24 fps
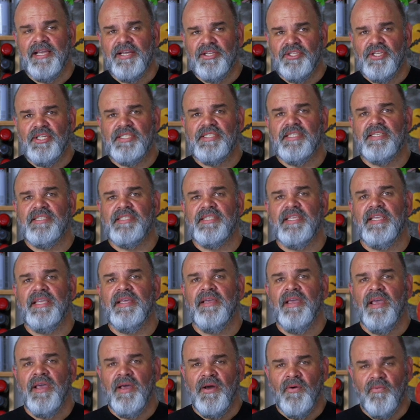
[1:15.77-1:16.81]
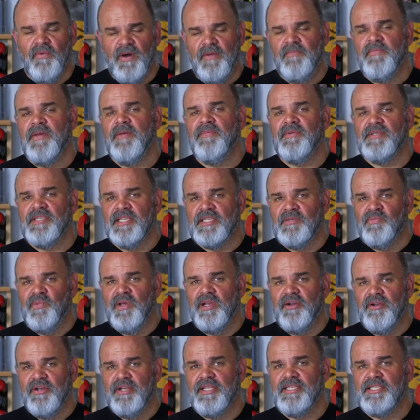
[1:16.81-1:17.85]
just to see what people's
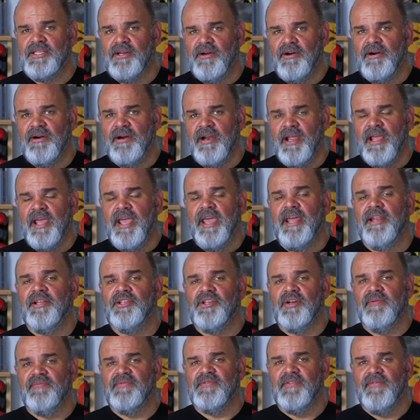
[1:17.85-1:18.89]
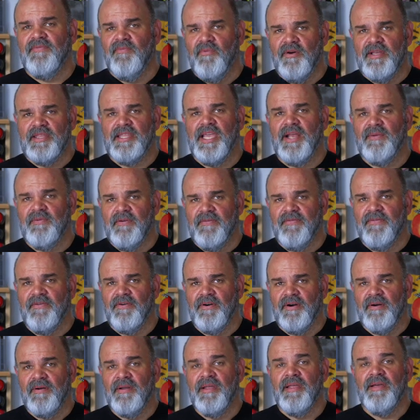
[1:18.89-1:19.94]
experience are and in terms of what they refer.